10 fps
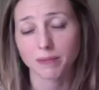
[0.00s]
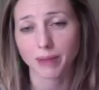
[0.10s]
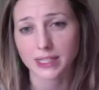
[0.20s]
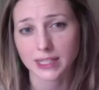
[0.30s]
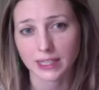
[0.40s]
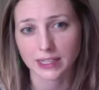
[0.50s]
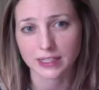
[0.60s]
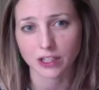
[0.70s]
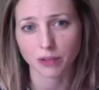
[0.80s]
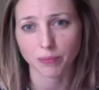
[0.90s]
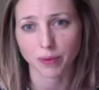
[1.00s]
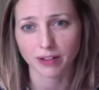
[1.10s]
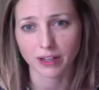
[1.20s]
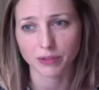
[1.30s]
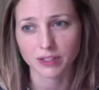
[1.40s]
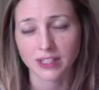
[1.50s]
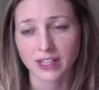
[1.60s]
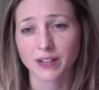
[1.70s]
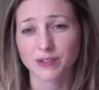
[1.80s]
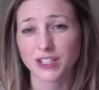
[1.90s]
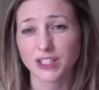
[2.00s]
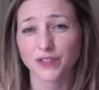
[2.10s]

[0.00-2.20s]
Basically, so apparently it was actually